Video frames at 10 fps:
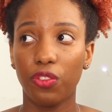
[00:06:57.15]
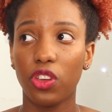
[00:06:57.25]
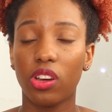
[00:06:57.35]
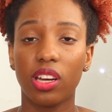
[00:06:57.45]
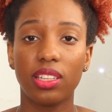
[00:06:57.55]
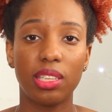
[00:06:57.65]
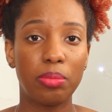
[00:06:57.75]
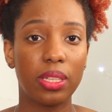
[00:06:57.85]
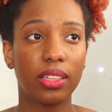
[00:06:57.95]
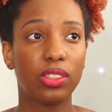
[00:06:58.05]
you're
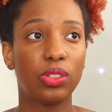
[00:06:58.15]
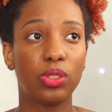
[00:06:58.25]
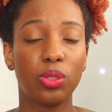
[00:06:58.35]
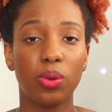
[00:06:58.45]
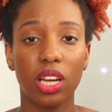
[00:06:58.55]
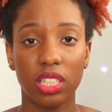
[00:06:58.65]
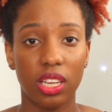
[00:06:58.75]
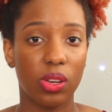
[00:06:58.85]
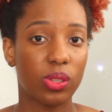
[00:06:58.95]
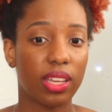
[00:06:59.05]
attempting to do wash
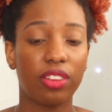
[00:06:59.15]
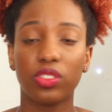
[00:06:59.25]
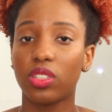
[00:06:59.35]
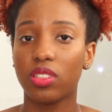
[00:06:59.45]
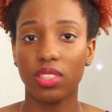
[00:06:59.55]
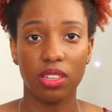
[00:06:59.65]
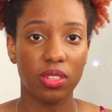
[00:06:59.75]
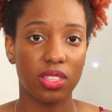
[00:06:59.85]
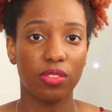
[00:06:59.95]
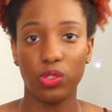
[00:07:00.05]
and goes after a
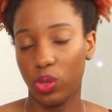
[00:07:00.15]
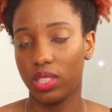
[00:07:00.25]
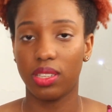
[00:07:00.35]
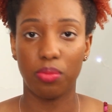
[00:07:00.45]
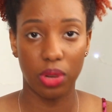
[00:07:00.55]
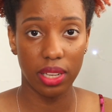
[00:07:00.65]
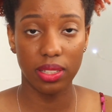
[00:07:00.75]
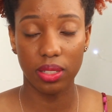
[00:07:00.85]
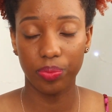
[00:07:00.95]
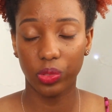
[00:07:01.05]
series of twists and
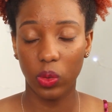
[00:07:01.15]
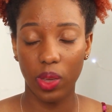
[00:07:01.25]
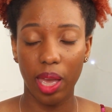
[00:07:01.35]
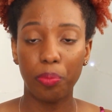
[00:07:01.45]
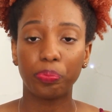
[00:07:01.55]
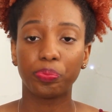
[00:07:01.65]
braids. Okay,